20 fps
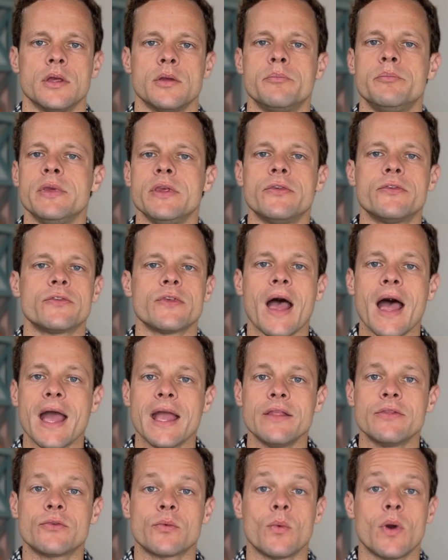
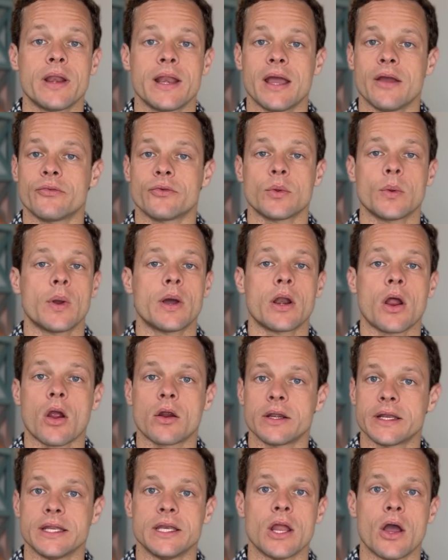Besides what everyone
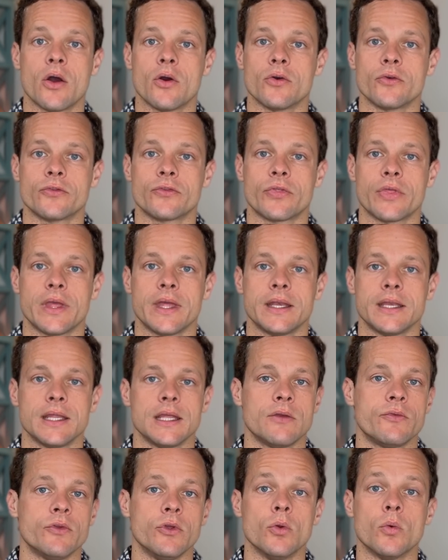already knows, that
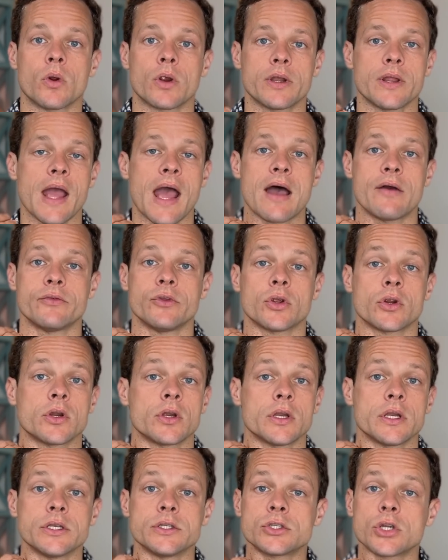if you were to have your
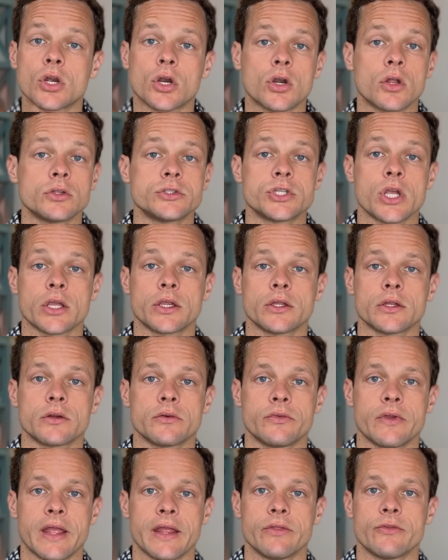internal jugular
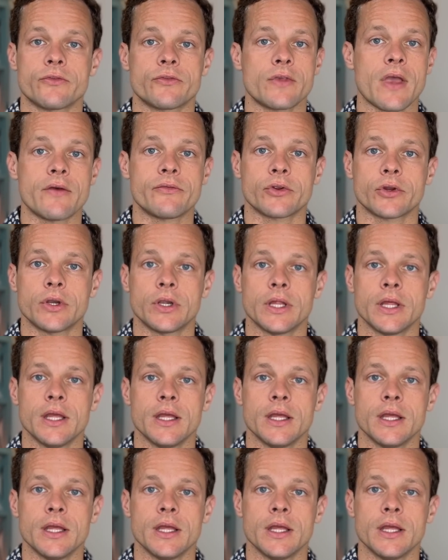vein severed,